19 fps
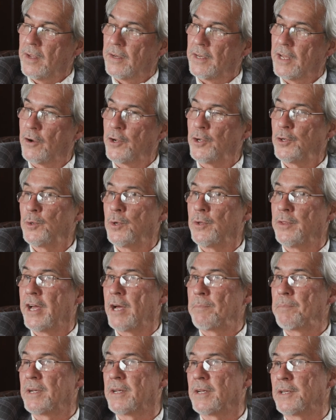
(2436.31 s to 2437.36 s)
Now, are you doing
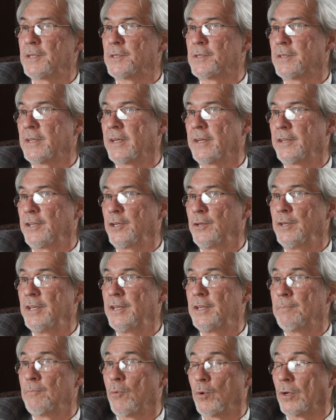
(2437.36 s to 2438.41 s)
that because you
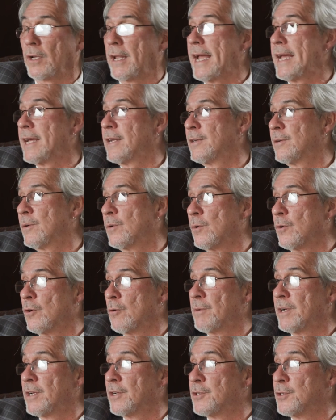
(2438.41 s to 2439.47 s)
needed more land, or
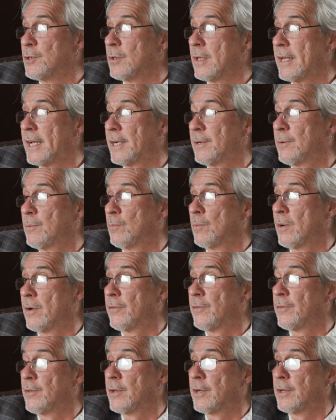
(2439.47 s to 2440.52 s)
because you like
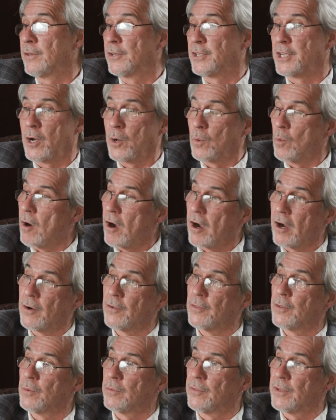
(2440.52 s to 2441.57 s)
what the terroir
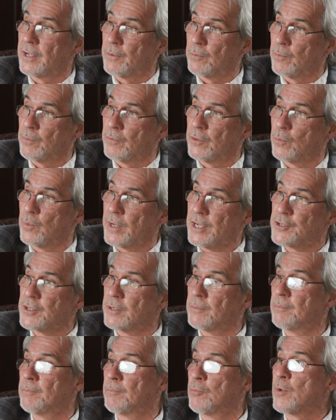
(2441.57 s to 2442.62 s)
and the
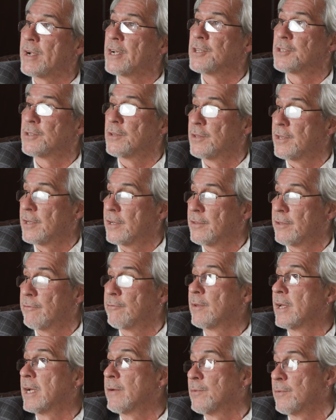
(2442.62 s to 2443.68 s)
region brings to the
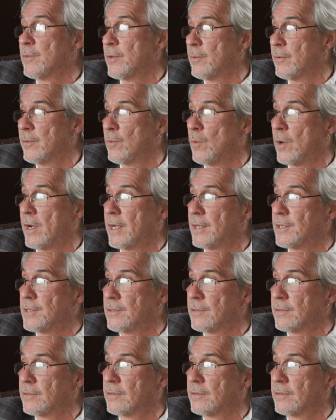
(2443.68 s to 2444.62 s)
flavor of the wines?